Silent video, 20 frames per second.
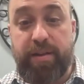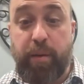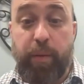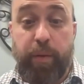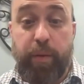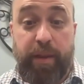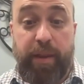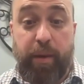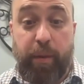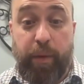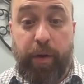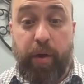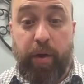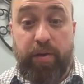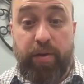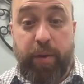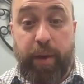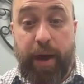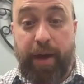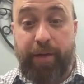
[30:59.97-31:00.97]
And then we
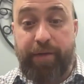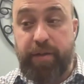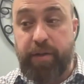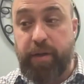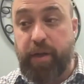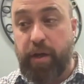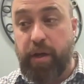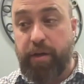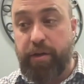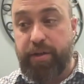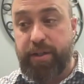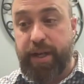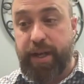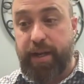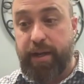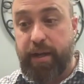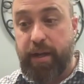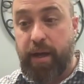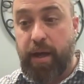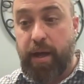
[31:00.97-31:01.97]
also have to
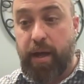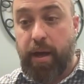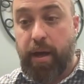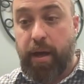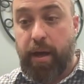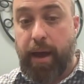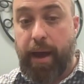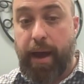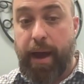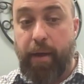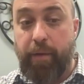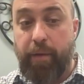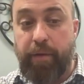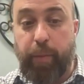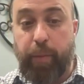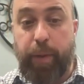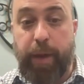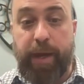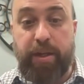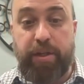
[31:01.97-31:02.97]
understand how the
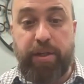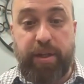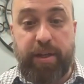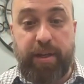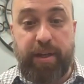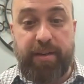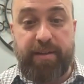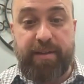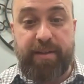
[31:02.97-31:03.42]
patient is